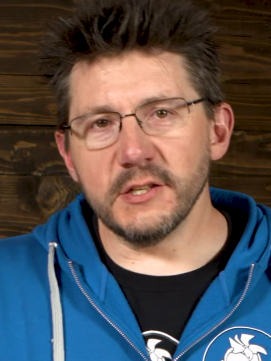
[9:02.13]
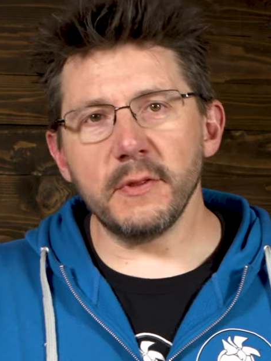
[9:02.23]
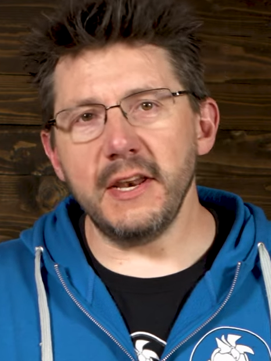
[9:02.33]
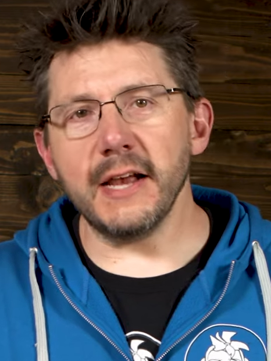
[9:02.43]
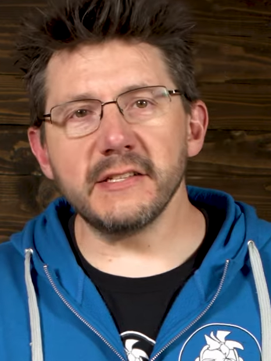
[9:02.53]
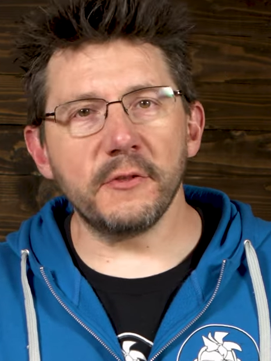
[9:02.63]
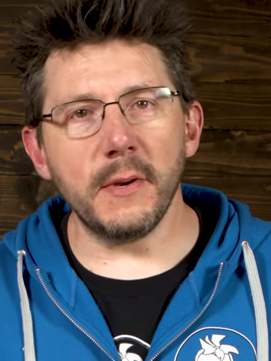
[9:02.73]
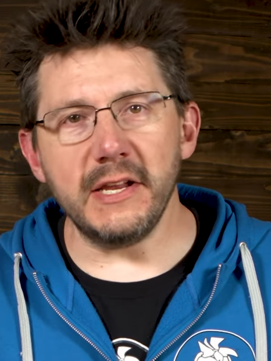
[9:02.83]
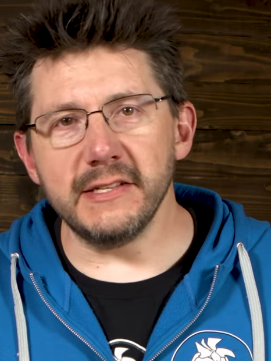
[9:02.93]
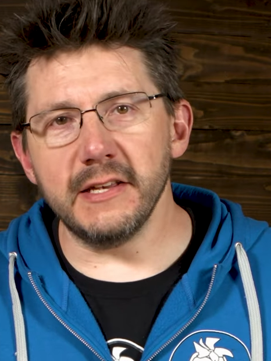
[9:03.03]
So the
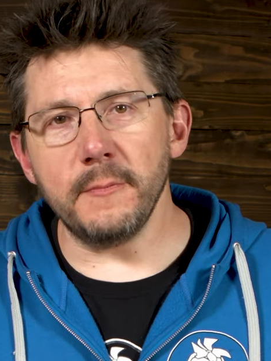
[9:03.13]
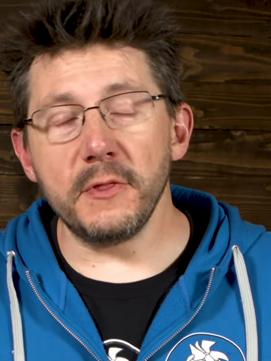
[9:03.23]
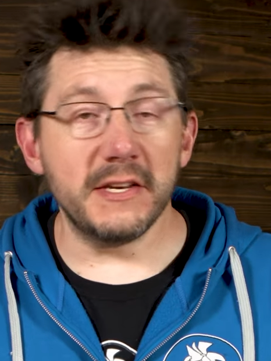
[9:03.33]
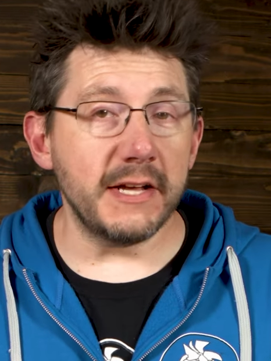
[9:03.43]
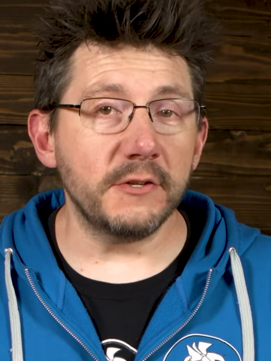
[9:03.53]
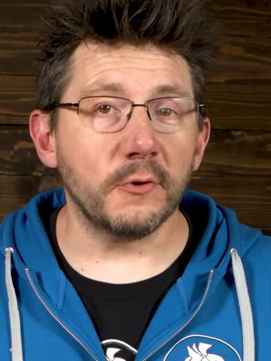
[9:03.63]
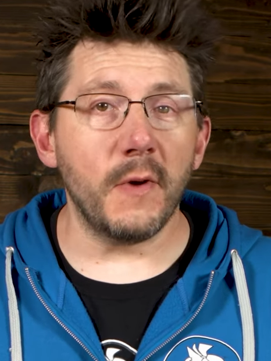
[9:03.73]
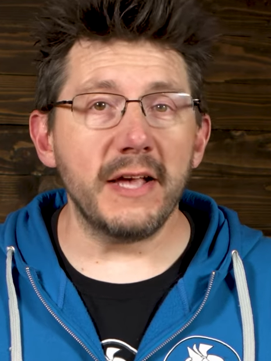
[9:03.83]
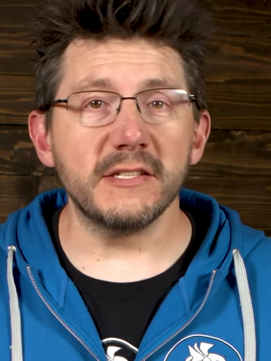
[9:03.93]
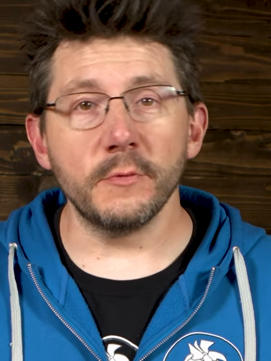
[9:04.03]
Nexa3D XiP and the dental
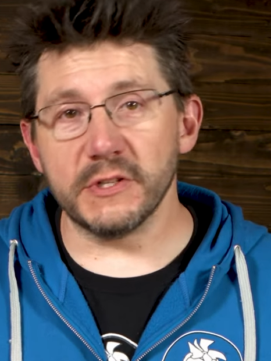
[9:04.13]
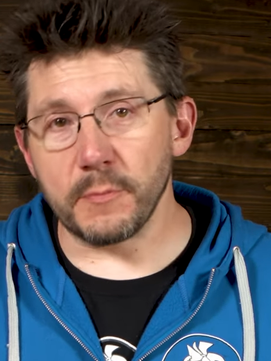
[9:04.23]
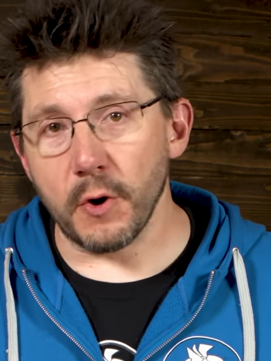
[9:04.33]
resin was